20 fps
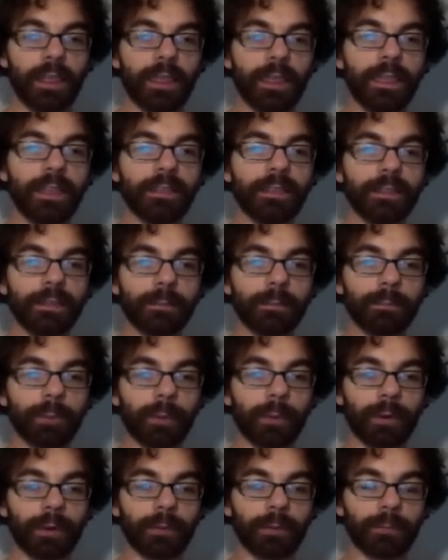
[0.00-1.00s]
This
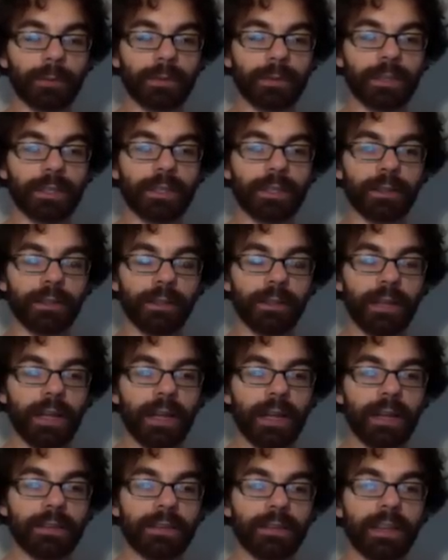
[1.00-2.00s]
board in particular
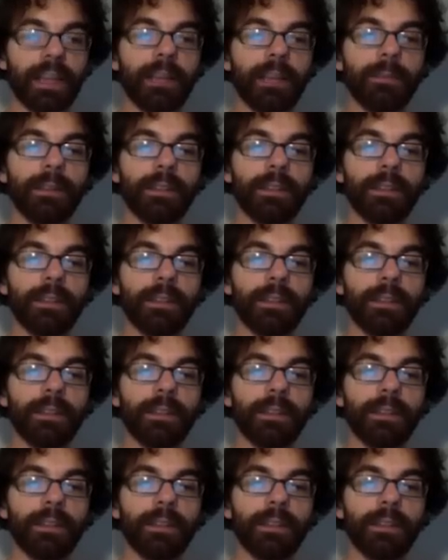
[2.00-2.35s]
has a handing